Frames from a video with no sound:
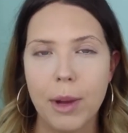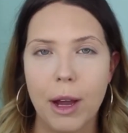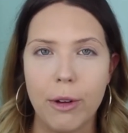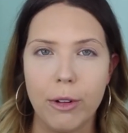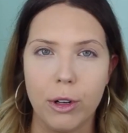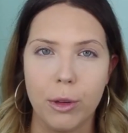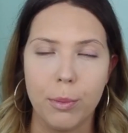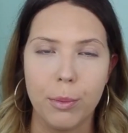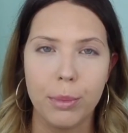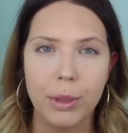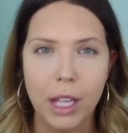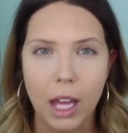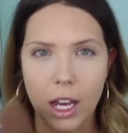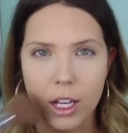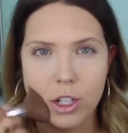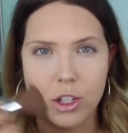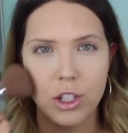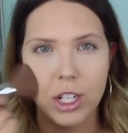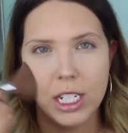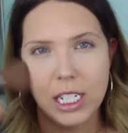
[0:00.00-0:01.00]
powder
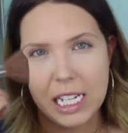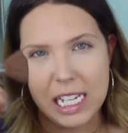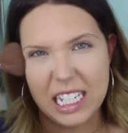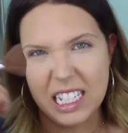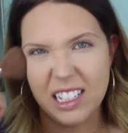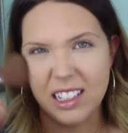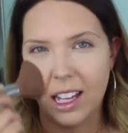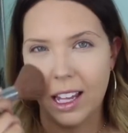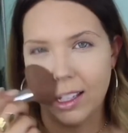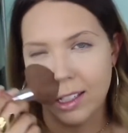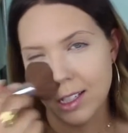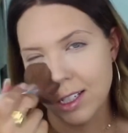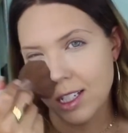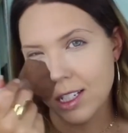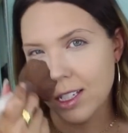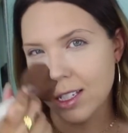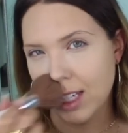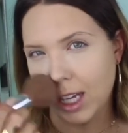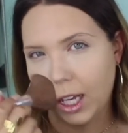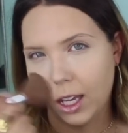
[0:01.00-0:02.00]
blush, it doesn't like
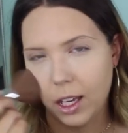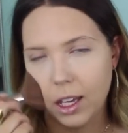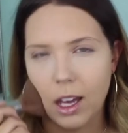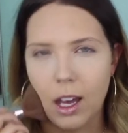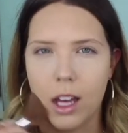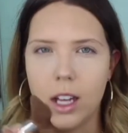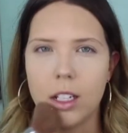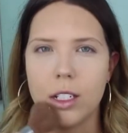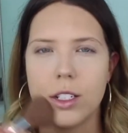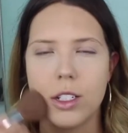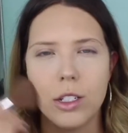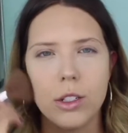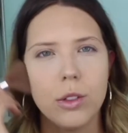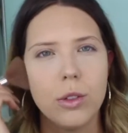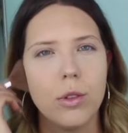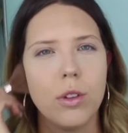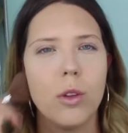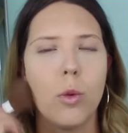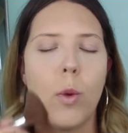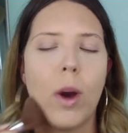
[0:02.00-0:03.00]
stick
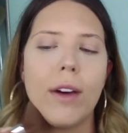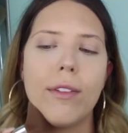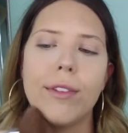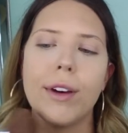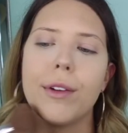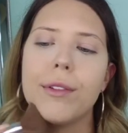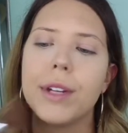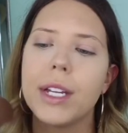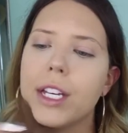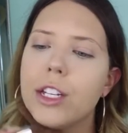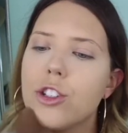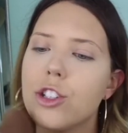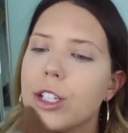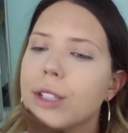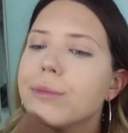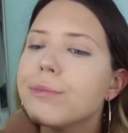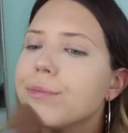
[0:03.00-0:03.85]
onto the wet foundation.